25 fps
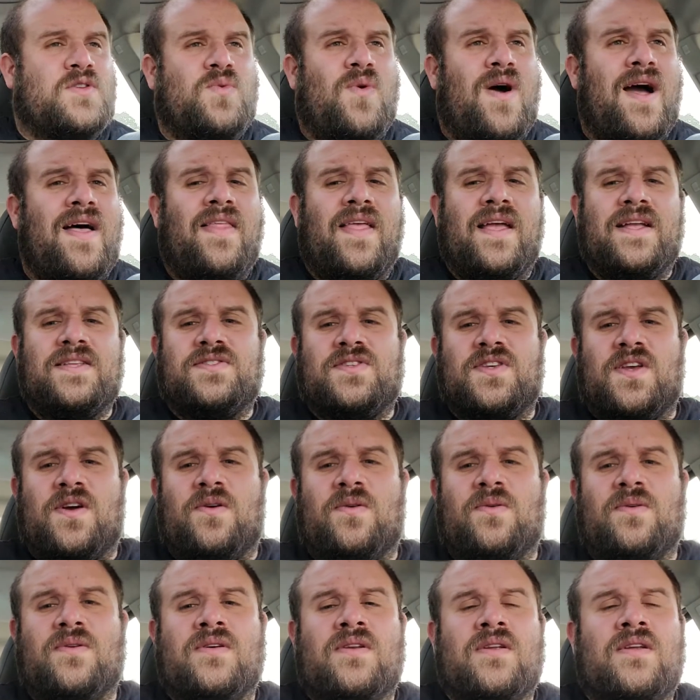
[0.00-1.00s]
The Twilight
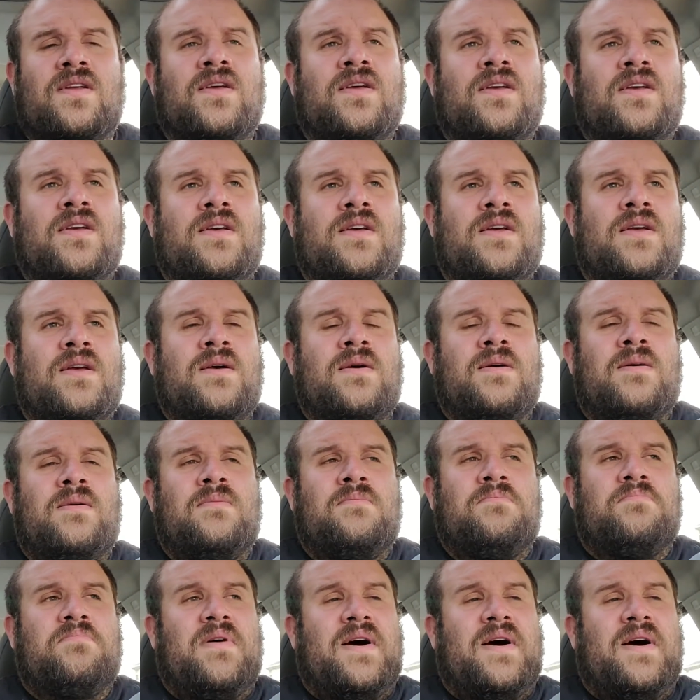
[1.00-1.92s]
Zone.